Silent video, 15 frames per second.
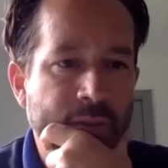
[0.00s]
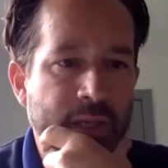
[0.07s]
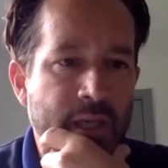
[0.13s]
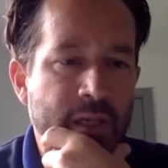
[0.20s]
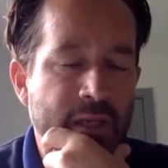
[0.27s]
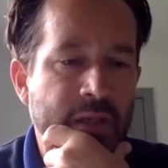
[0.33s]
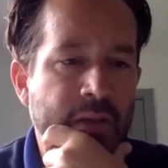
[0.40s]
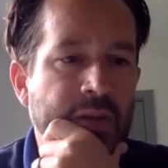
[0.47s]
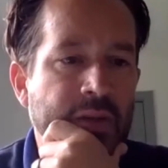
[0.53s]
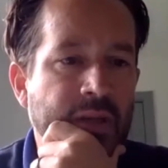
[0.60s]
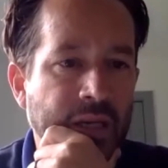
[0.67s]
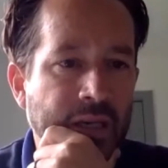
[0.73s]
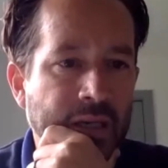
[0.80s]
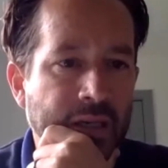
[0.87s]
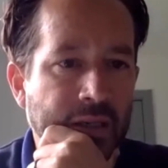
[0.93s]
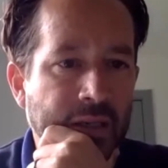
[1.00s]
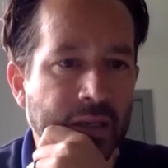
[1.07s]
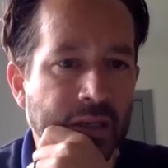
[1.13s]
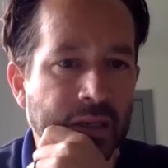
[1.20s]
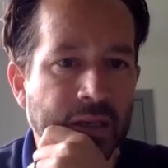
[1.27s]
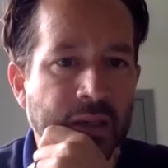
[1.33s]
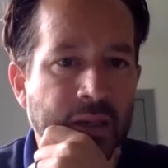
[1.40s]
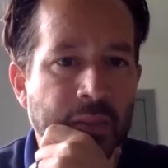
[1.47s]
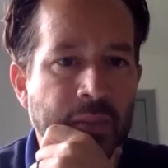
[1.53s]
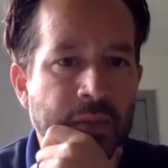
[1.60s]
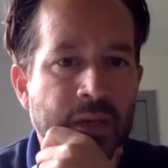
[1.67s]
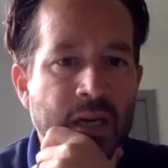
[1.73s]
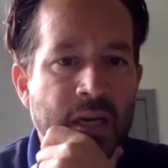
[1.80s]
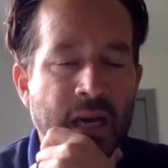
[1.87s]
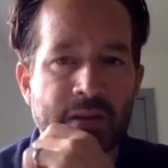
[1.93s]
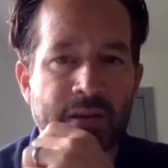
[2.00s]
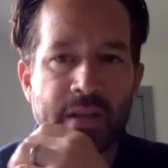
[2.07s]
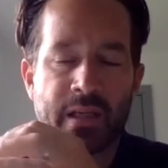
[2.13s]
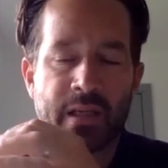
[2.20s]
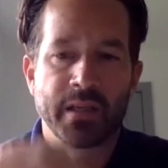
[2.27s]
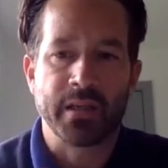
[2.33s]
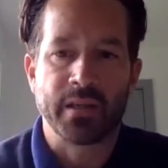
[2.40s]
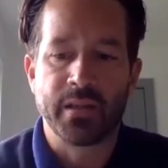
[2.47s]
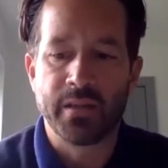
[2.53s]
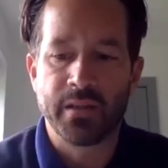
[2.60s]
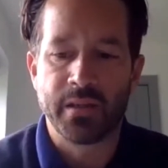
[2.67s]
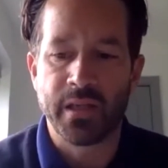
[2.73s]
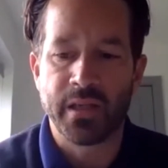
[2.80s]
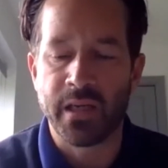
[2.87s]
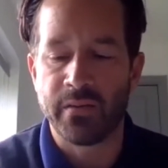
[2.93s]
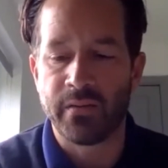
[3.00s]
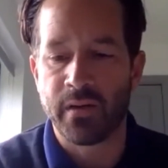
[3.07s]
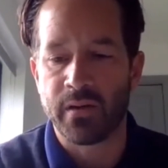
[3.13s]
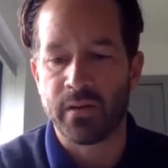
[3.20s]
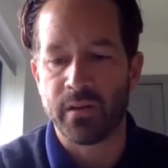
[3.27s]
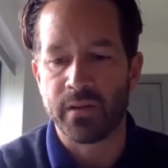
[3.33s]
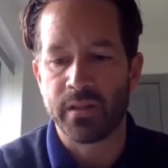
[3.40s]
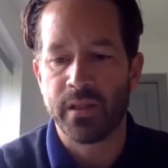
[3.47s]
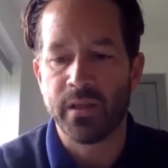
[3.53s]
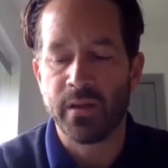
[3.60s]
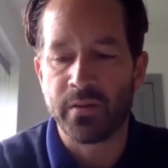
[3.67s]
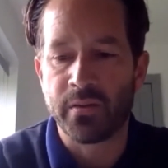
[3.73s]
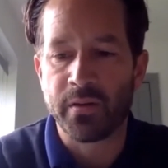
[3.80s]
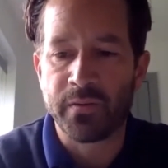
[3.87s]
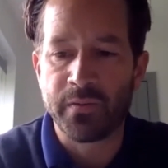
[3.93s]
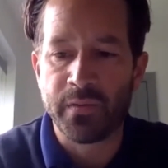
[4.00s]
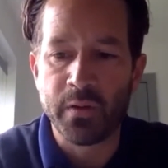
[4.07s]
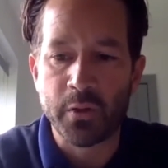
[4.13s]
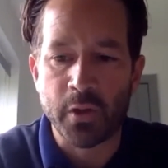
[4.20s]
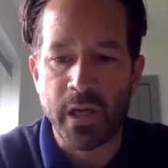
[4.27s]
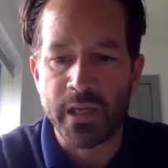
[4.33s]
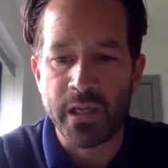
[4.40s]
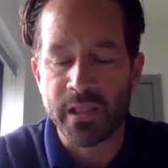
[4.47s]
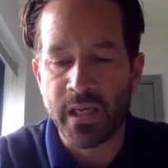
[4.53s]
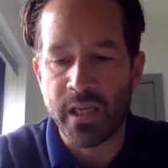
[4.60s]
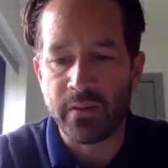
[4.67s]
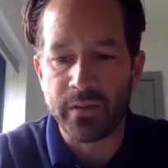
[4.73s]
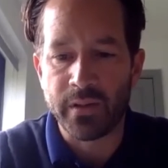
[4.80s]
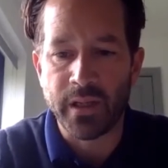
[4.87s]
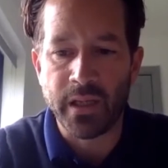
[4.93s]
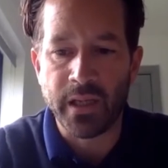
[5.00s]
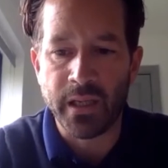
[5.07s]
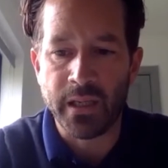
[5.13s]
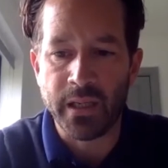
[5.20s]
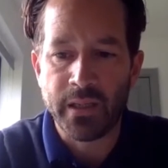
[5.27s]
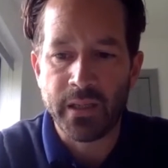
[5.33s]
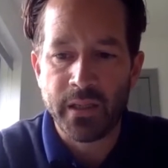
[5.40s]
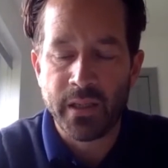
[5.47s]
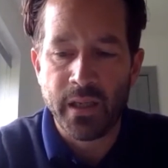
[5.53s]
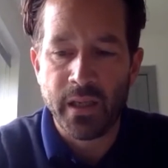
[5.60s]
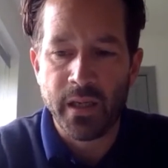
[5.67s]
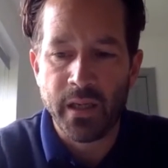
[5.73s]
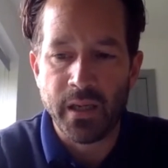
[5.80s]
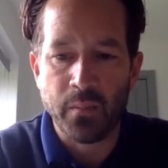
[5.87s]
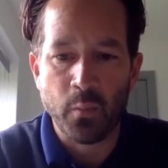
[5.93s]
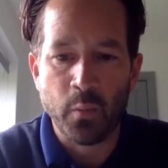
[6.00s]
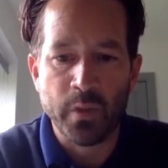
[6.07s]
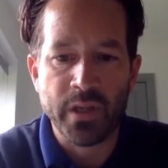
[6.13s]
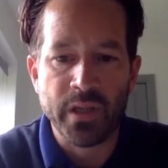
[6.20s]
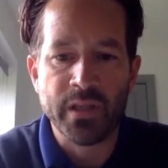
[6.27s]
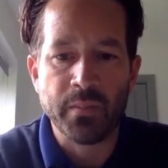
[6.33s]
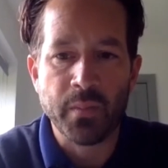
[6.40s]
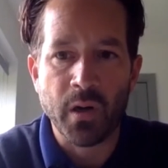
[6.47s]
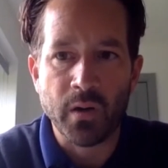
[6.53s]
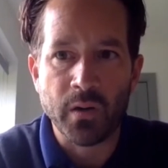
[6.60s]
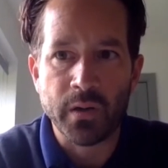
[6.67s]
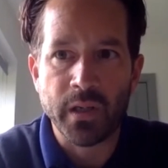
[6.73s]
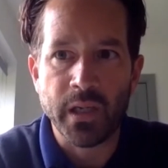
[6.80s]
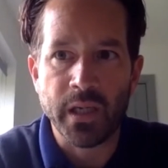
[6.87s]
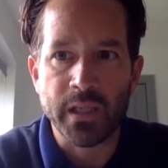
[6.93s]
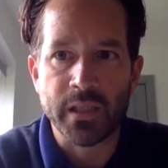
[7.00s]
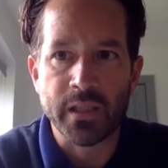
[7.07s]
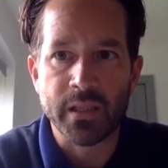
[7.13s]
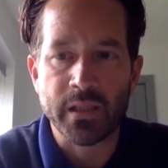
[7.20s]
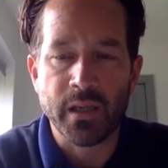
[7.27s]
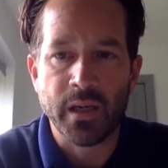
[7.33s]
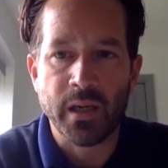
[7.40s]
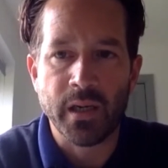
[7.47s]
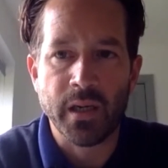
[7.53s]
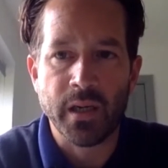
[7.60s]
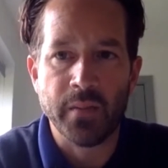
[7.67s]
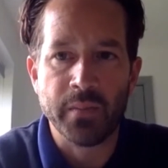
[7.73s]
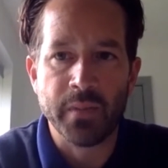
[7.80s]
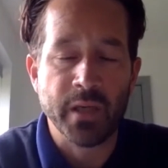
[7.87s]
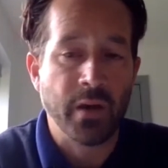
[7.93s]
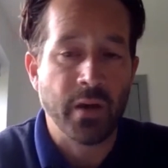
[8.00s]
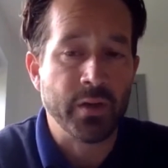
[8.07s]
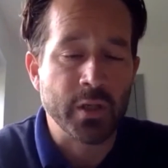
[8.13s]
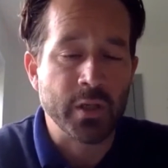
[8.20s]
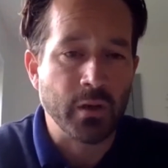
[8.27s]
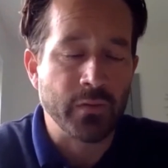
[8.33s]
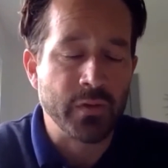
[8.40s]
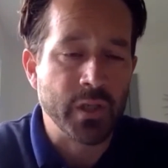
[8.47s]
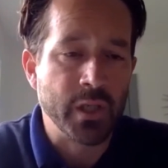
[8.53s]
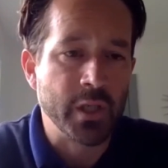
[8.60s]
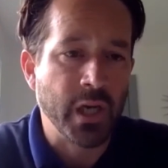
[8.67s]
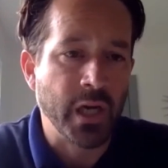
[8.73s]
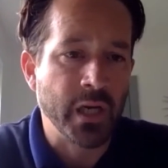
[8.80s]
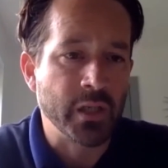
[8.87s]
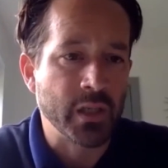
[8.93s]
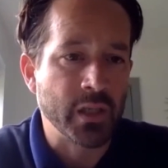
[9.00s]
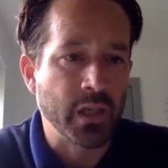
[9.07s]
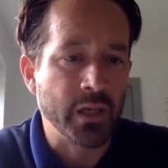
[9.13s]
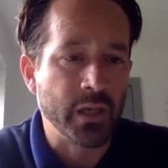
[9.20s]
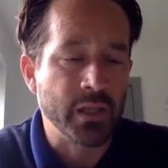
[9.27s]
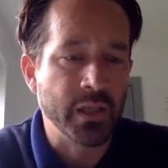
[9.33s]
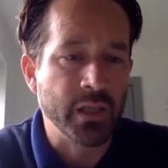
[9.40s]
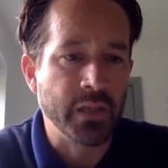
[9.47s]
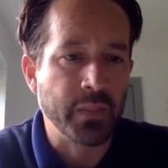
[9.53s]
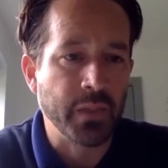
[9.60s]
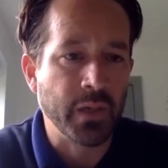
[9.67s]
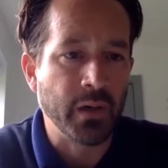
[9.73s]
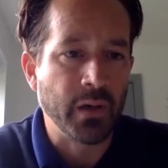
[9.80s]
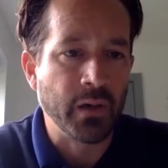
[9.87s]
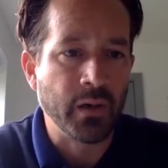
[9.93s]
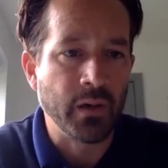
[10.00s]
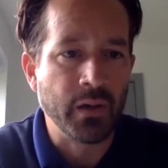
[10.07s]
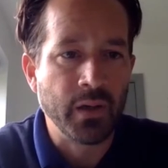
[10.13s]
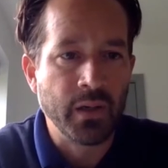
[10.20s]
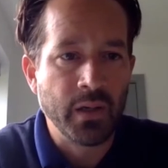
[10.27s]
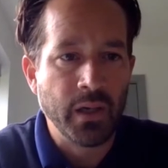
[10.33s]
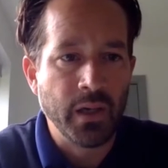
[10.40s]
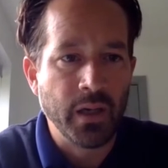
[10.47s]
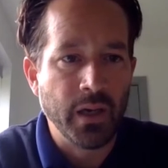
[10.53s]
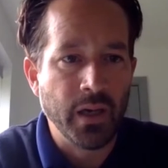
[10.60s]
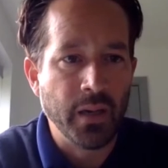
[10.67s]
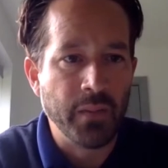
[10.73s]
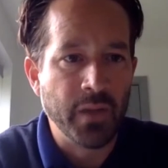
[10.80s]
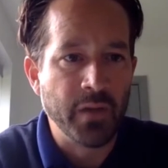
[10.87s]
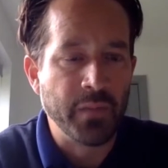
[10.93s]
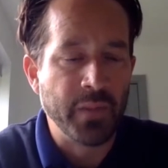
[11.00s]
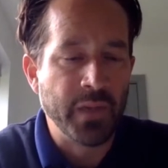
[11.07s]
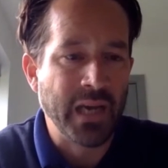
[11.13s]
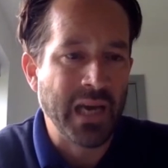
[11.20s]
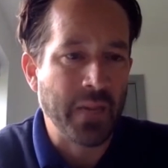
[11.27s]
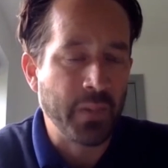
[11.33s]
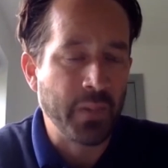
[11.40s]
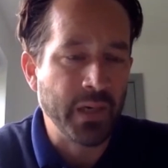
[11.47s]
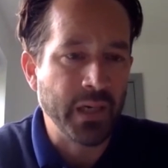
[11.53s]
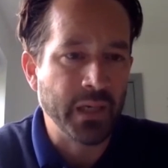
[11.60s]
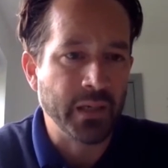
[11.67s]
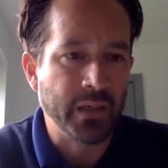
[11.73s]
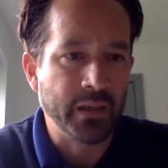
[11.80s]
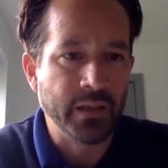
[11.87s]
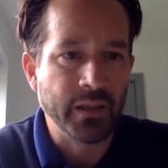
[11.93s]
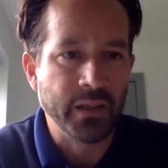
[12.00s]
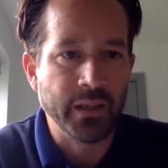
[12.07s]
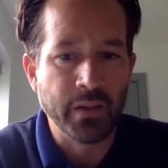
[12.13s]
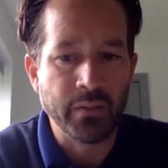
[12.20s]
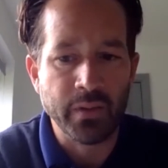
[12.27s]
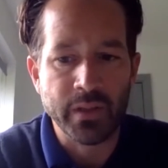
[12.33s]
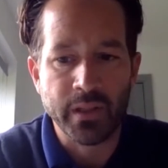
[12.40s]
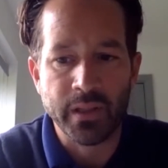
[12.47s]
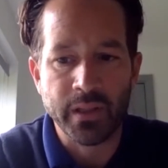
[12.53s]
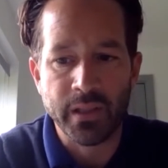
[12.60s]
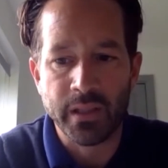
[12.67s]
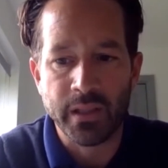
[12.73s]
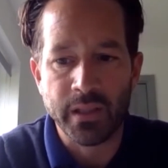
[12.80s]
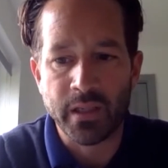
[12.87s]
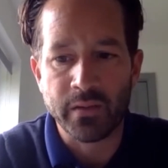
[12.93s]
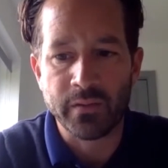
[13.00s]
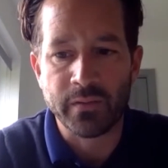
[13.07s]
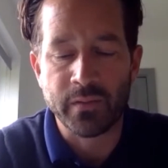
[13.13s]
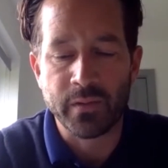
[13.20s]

can do there. I think there are a few trends out there within the market. And there's obviously changes like GDPR have been happening, in the kind of